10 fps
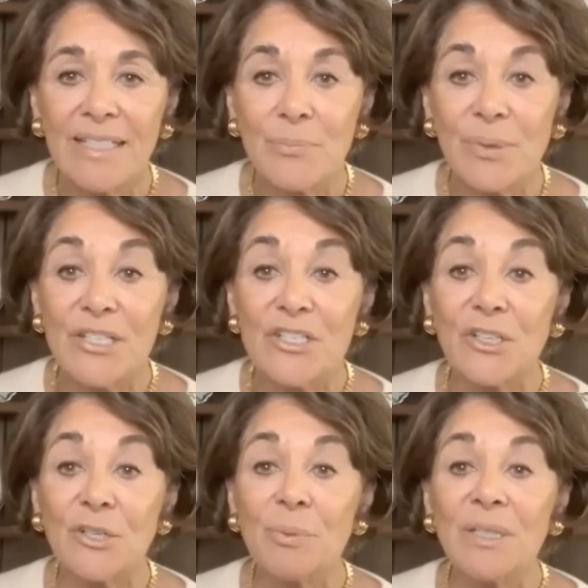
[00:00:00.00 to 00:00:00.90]
But it's
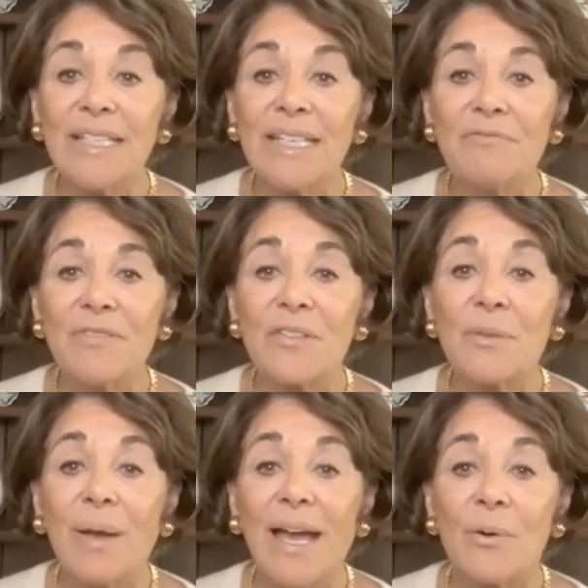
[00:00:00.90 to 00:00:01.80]
your belief in the
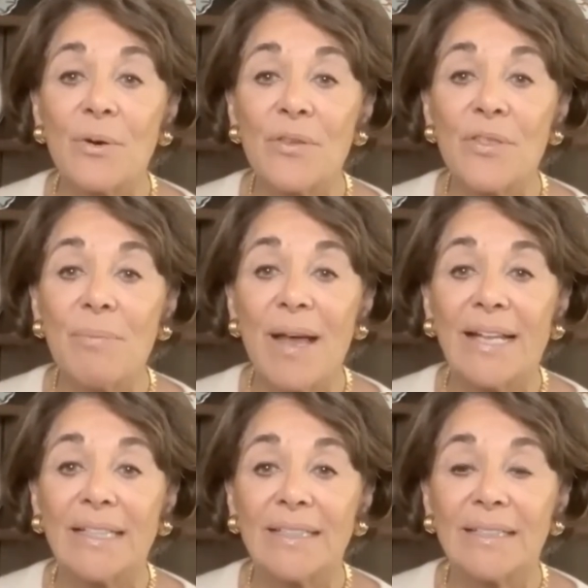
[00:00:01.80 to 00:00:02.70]
power of the
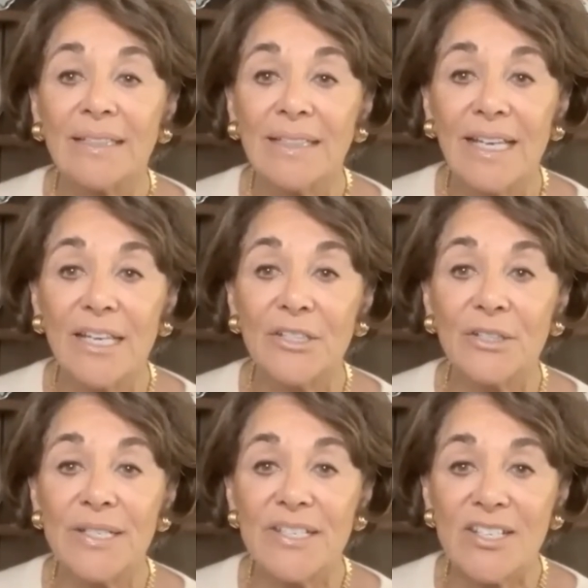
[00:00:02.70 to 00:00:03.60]
ballot and your
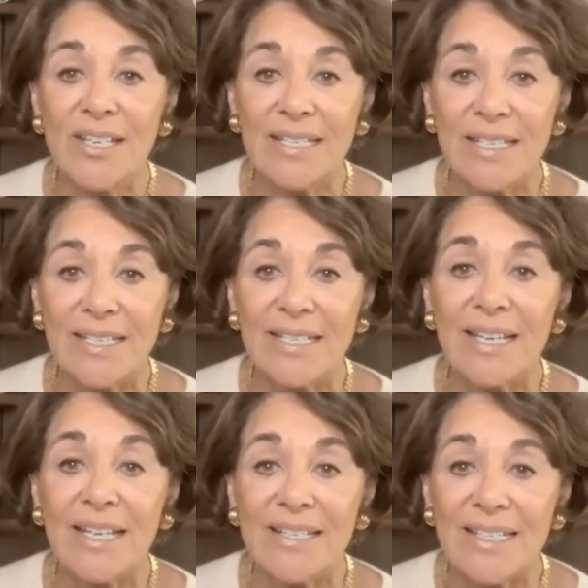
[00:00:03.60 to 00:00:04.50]
insistence
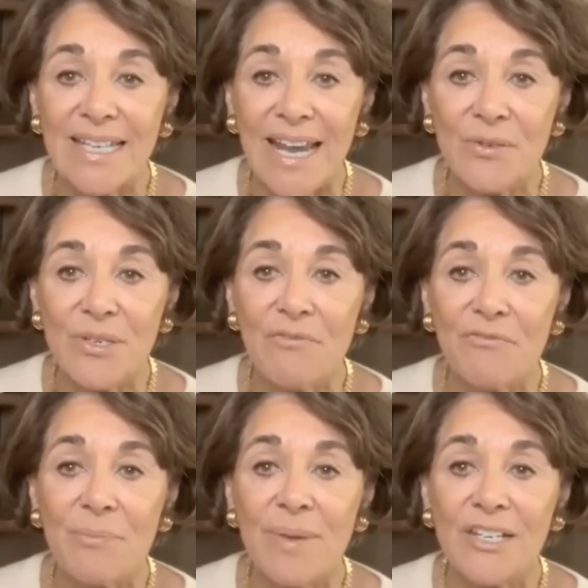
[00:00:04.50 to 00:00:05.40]
on sound
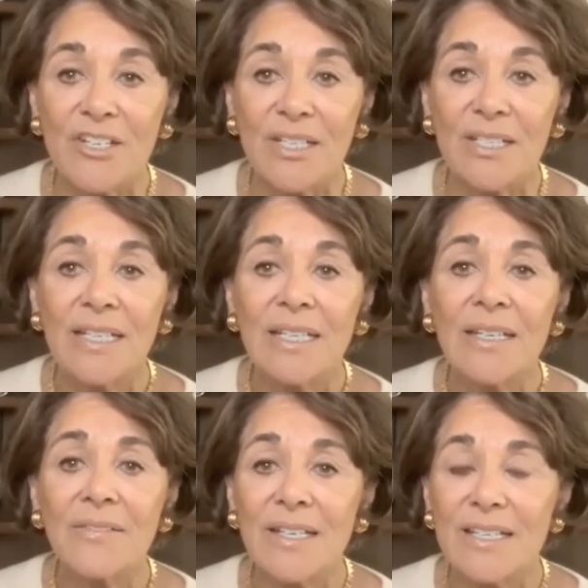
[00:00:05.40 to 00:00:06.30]
information
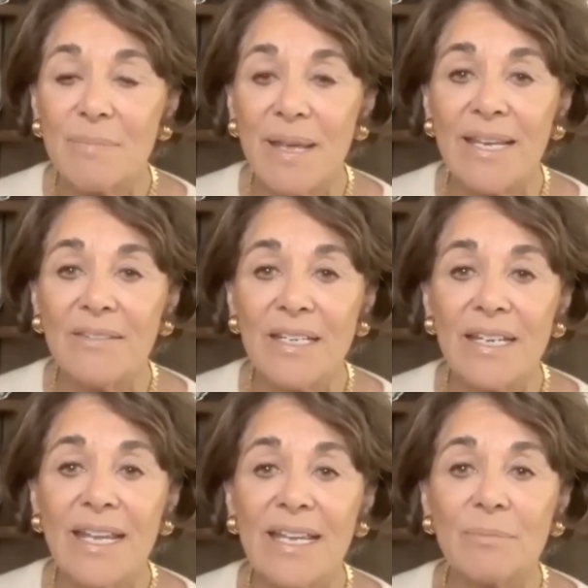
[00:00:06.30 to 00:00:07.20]
that has made the
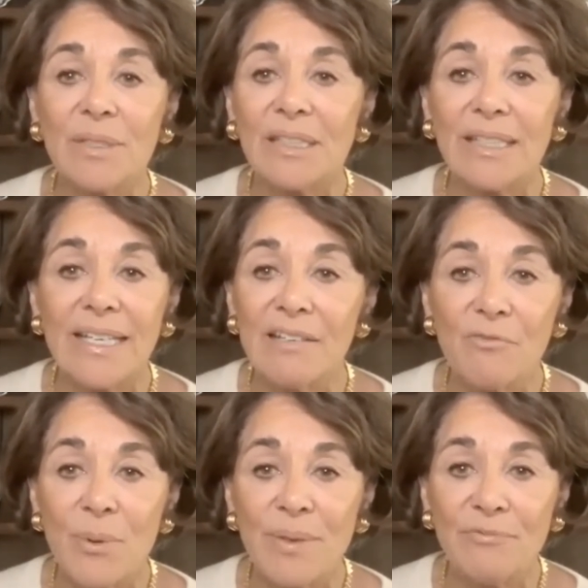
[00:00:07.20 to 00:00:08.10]
name League of
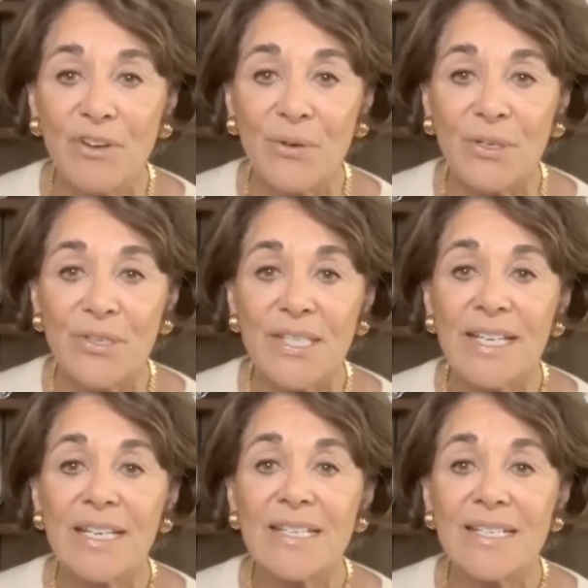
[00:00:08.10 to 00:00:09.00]
Women Voters
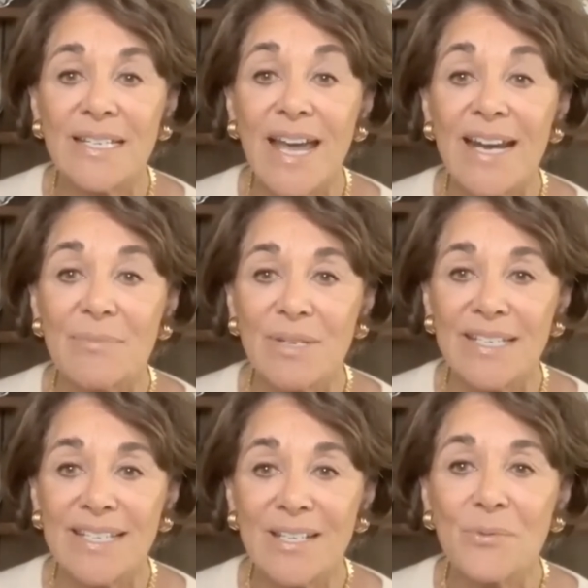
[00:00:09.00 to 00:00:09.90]

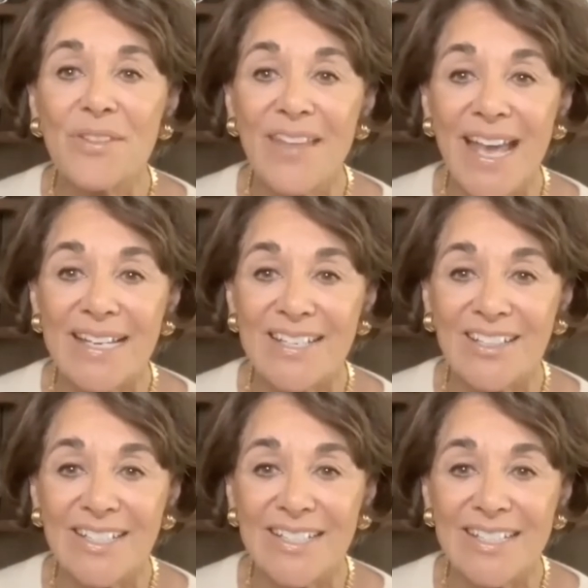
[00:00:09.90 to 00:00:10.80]
synonymous with
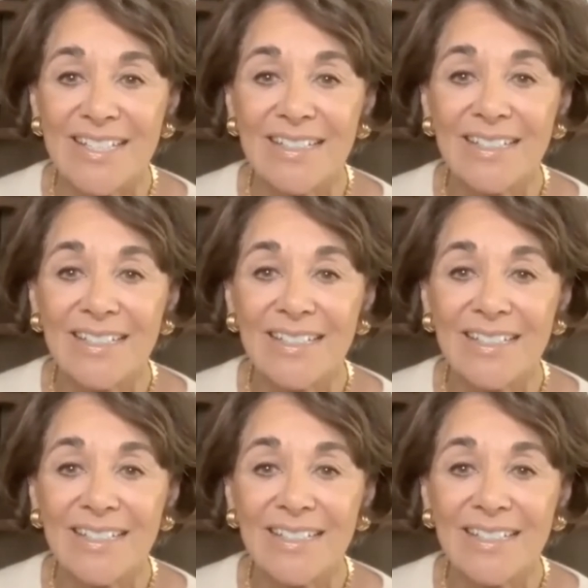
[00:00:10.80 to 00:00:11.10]
excellence.